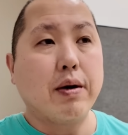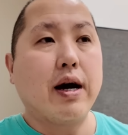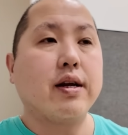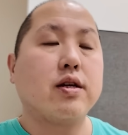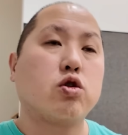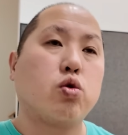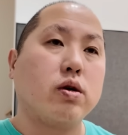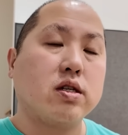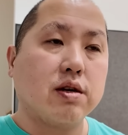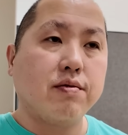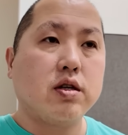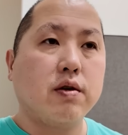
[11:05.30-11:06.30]
about it, the
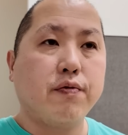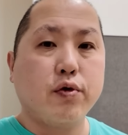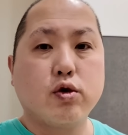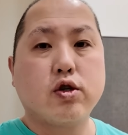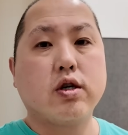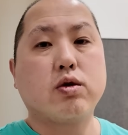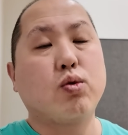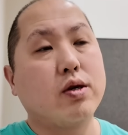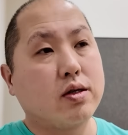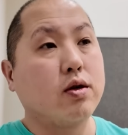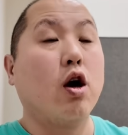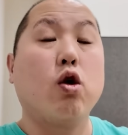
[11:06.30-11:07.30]
2017 futures
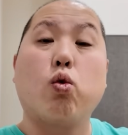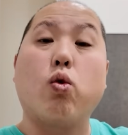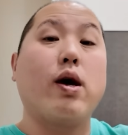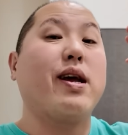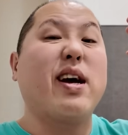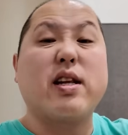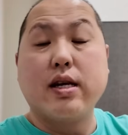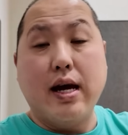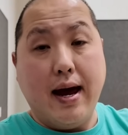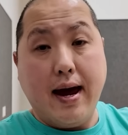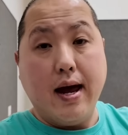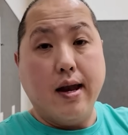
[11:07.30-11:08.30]
was right at the
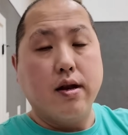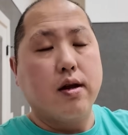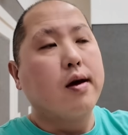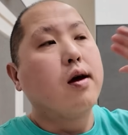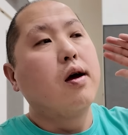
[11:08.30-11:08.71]
end